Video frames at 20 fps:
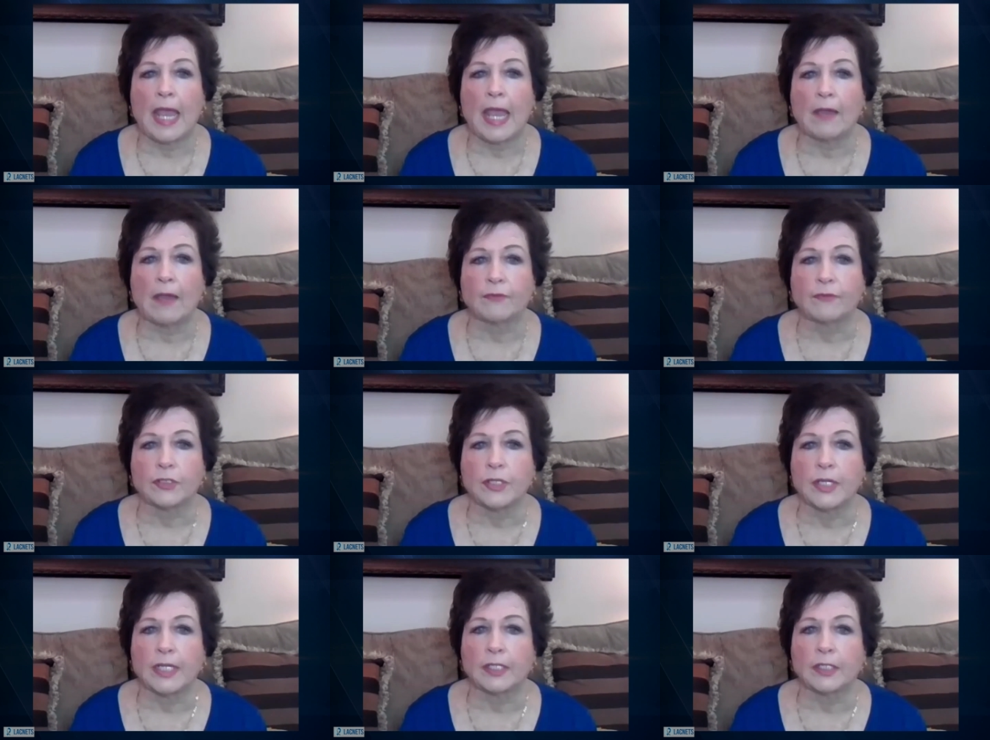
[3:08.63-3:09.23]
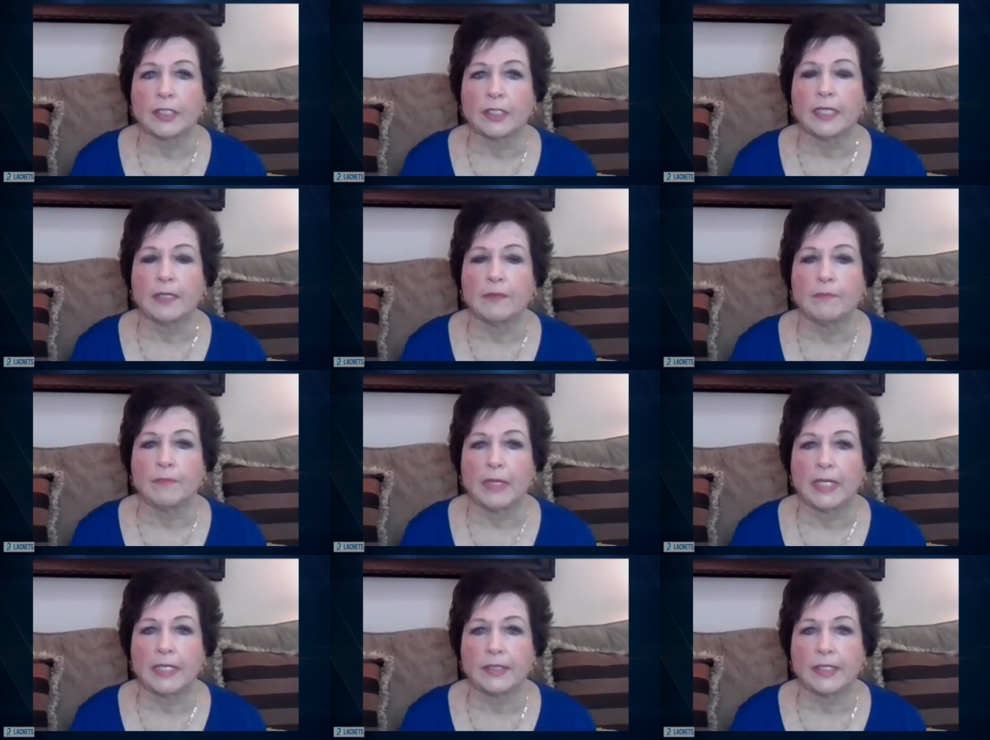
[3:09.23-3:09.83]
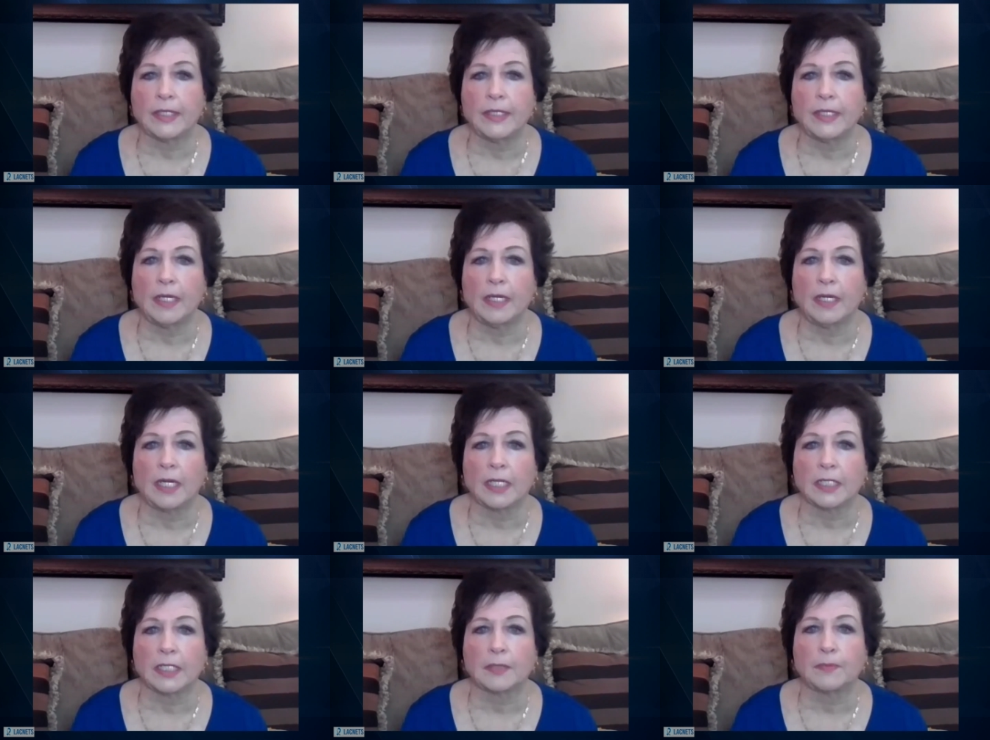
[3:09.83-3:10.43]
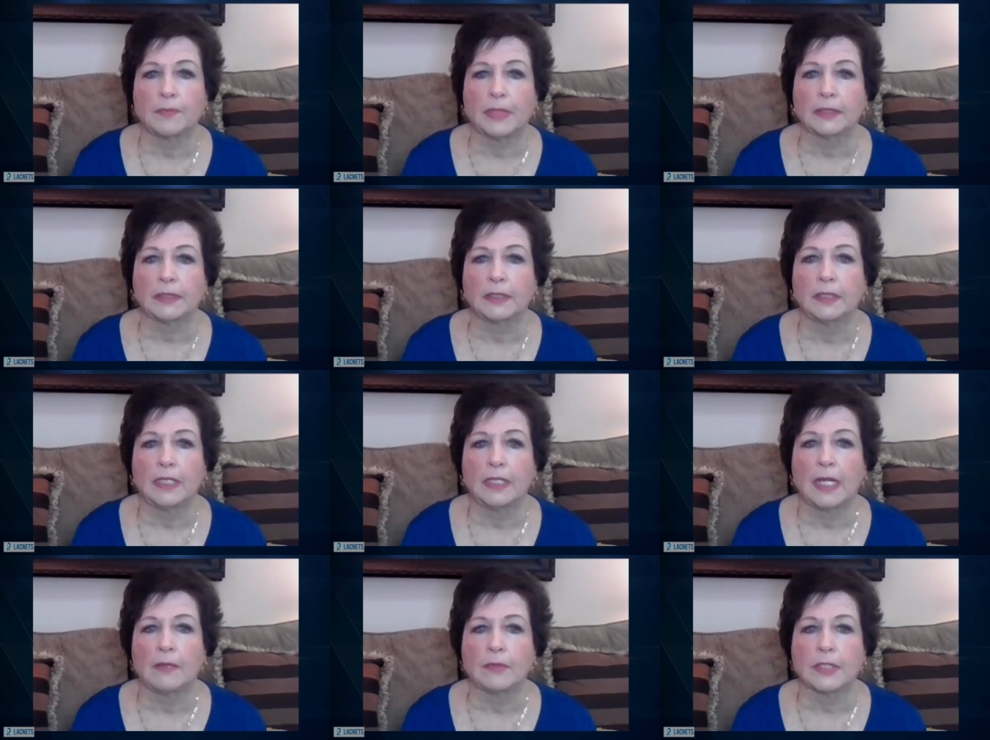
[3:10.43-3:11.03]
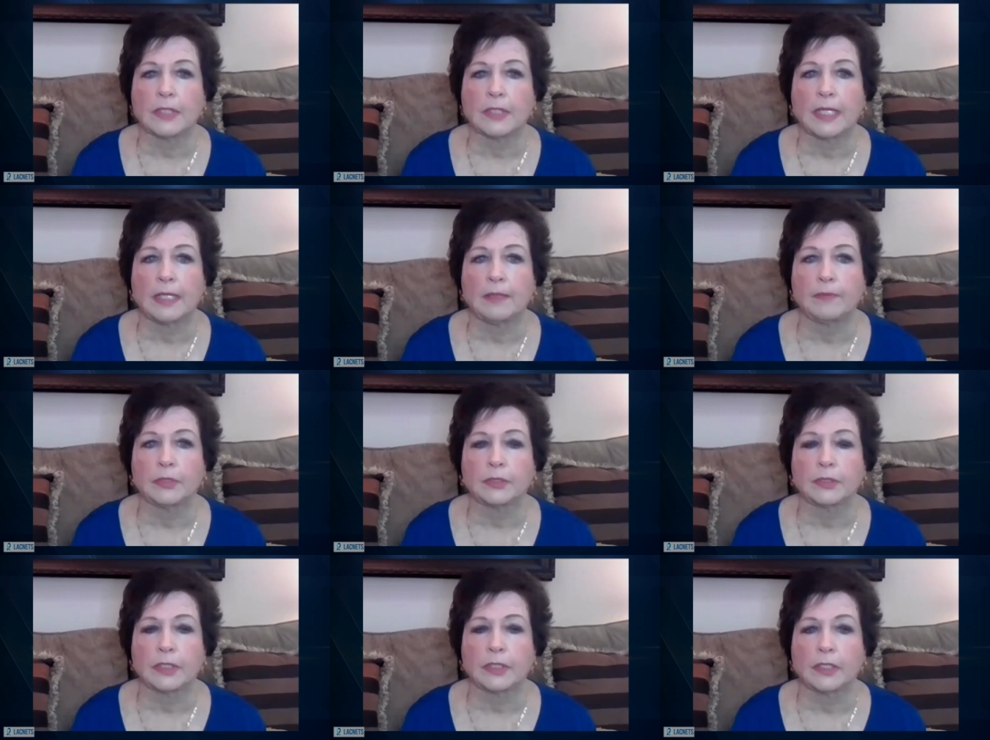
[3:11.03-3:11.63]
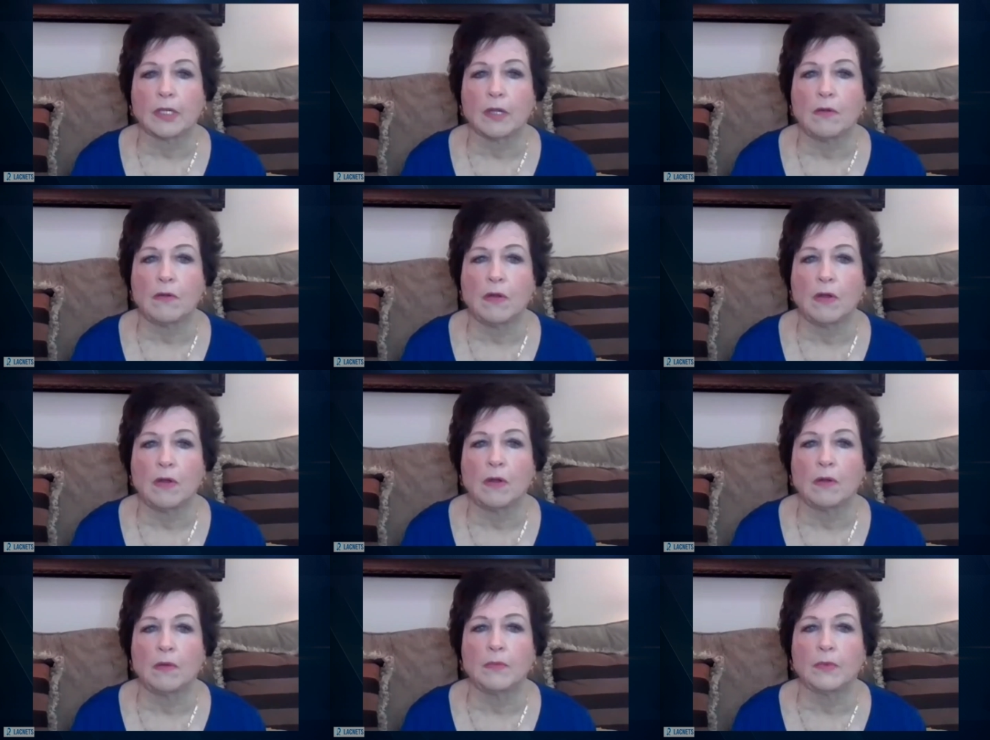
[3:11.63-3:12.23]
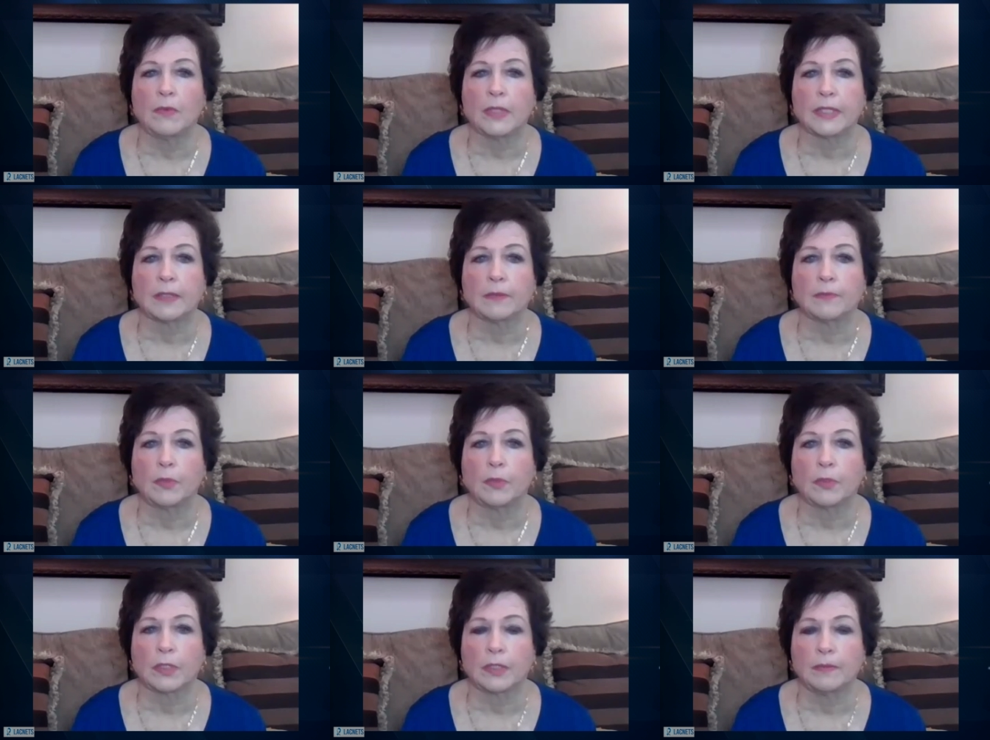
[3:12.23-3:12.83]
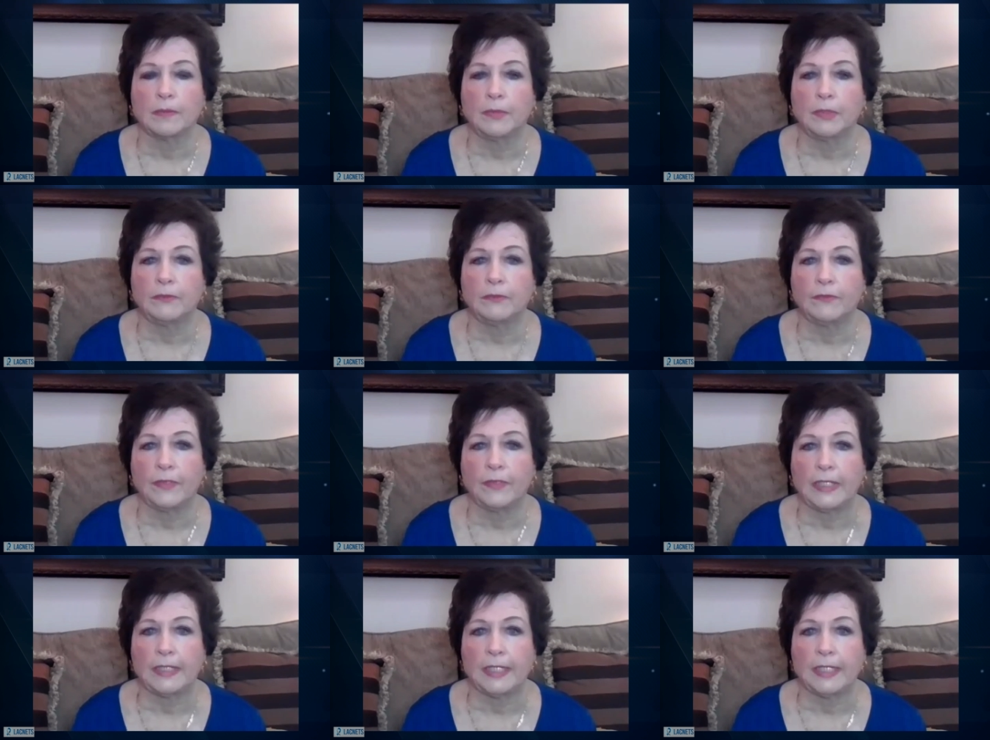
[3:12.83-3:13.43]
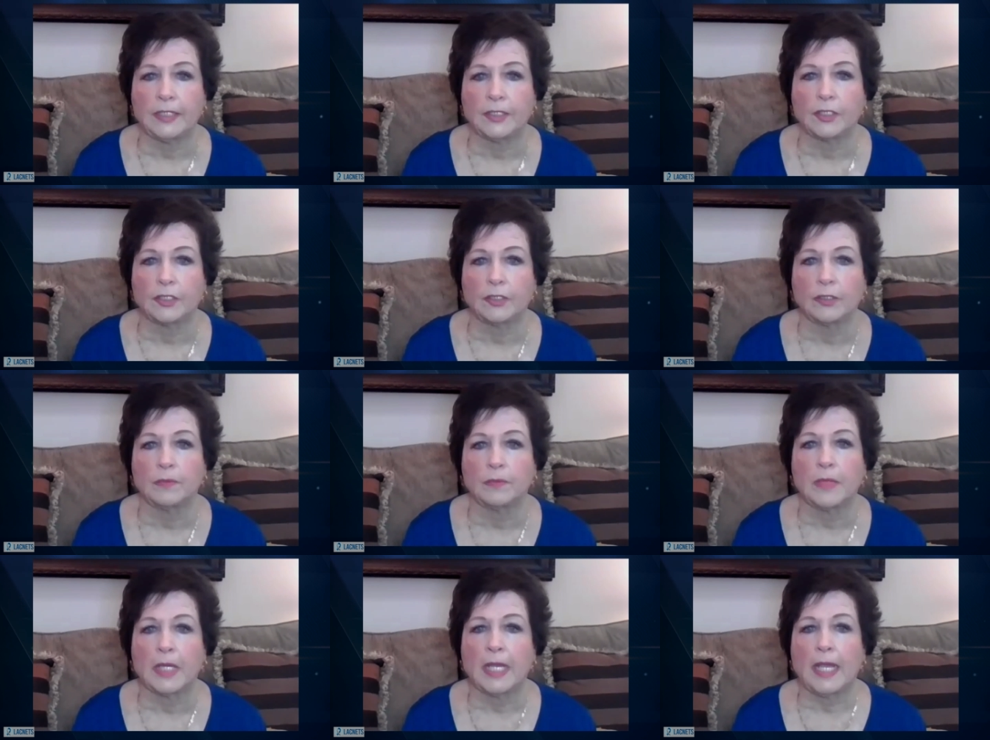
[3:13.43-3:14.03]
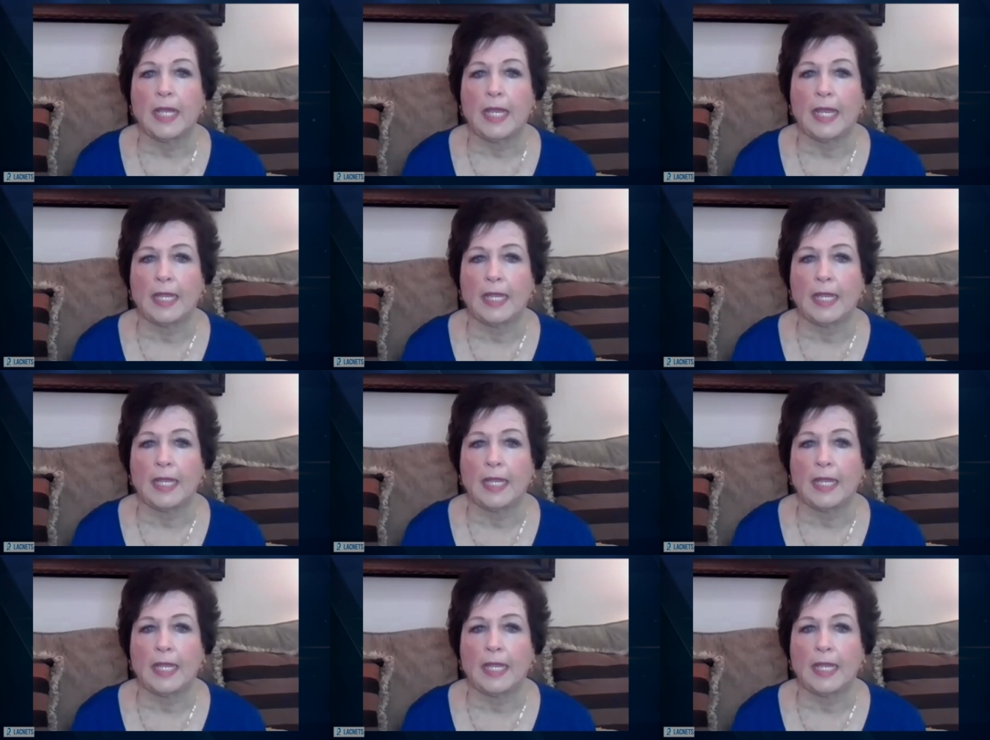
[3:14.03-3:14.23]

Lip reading: After nearly a month in the hospital, I was able to go home with a portable feeding tube